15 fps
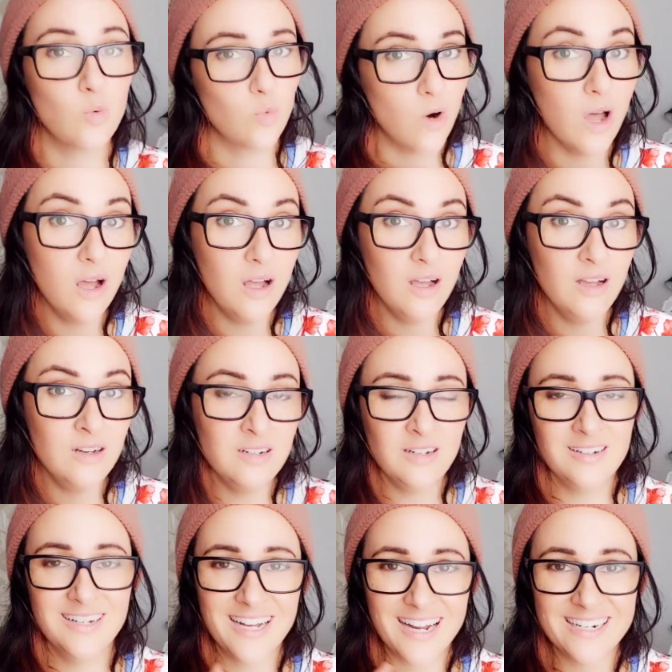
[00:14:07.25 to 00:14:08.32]

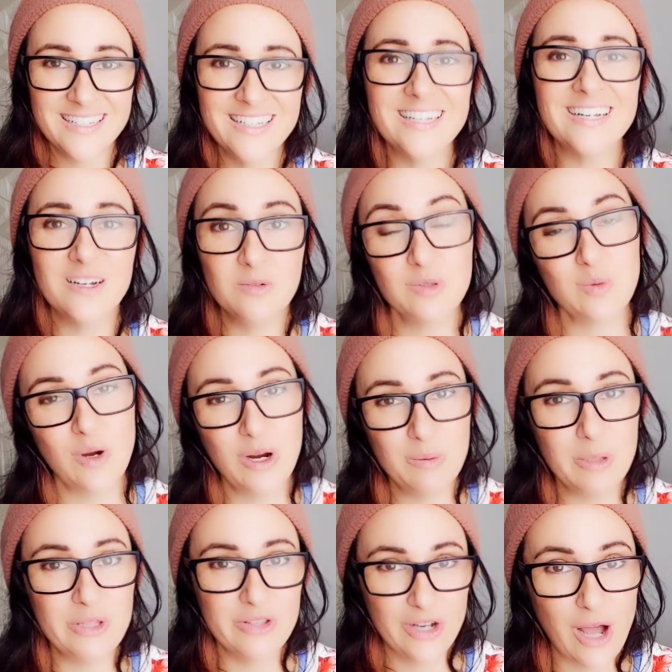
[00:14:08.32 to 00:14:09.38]
Wrong. Kind of like I was wrong
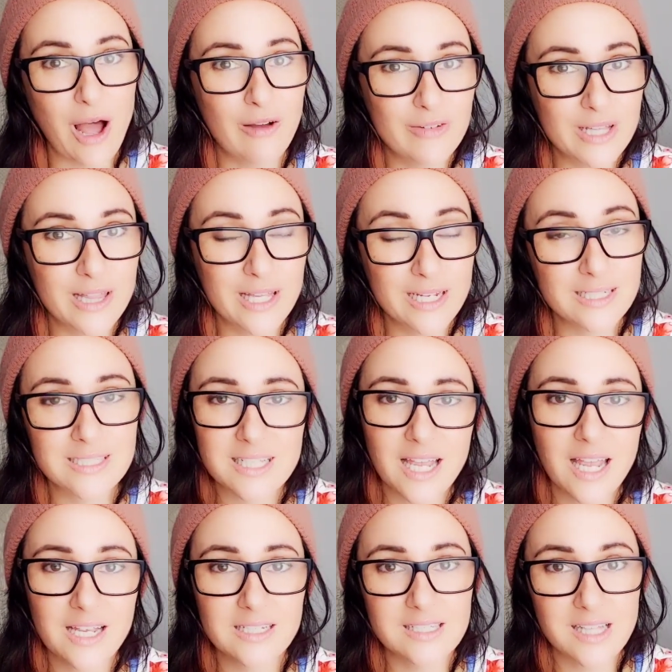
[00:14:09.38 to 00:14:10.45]
about the coffee thing,
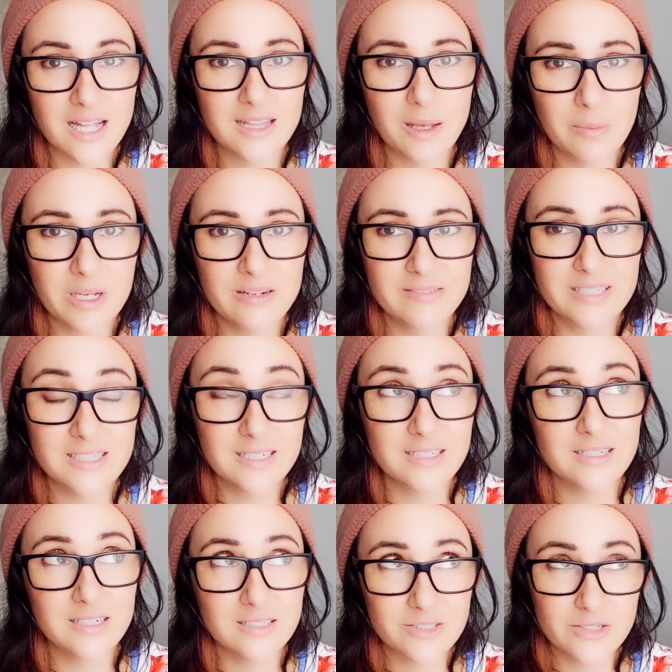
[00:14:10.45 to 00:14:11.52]
saying it's not that big of a
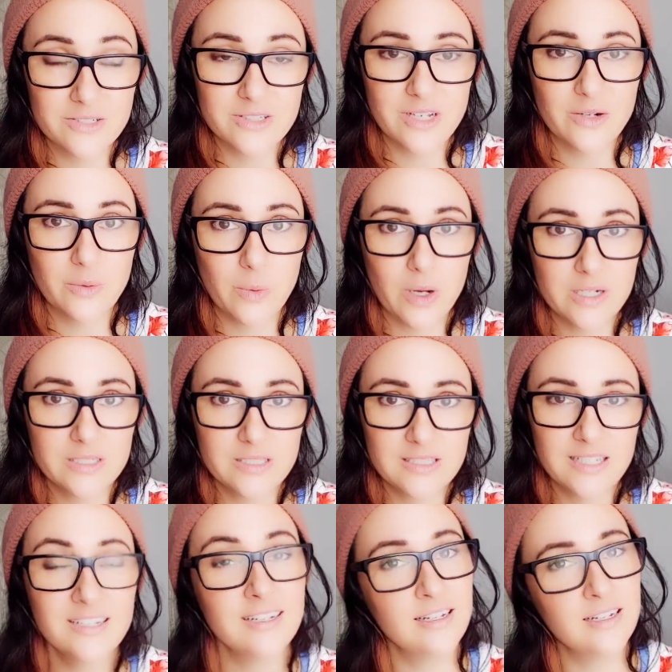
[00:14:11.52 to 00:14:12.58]
deal, and it turns out it
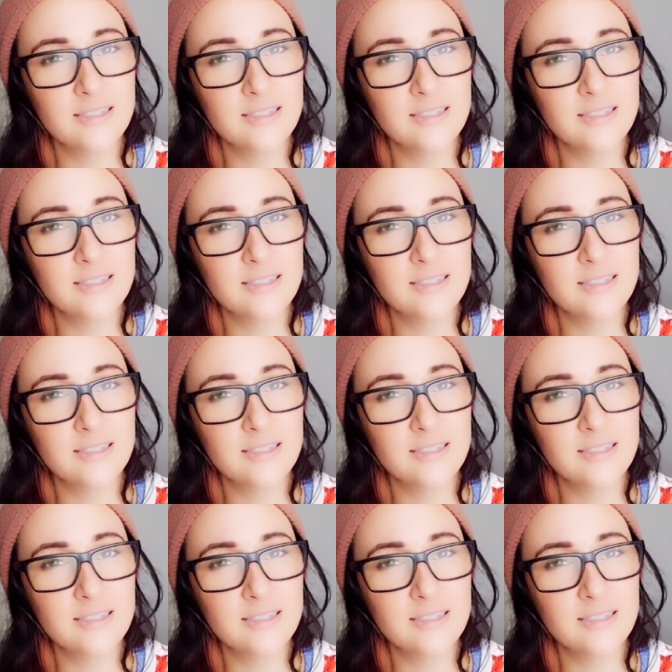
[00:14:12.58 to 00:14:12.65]
was.